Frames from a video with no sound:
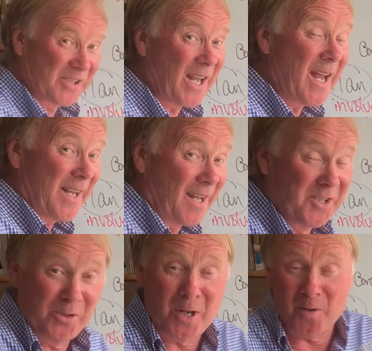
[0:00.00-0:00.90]
a say and I
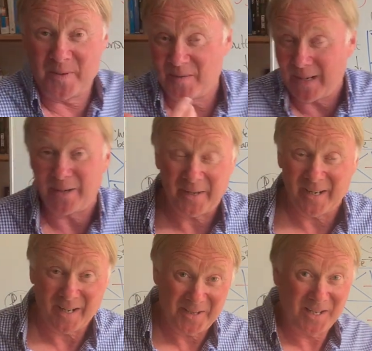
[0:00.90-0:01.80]
do know a bit about it
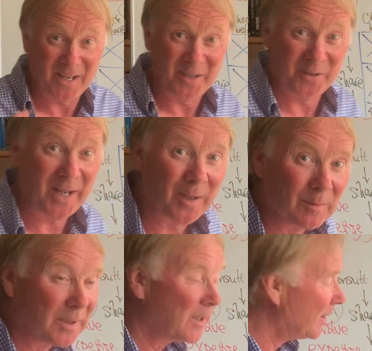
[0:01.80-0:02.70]
and I think I could
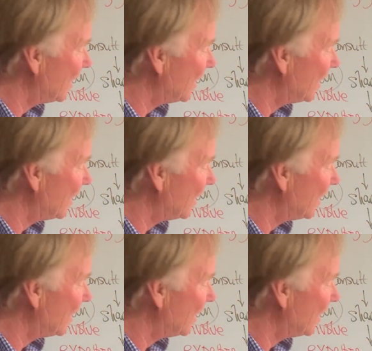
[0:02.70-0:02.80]
help.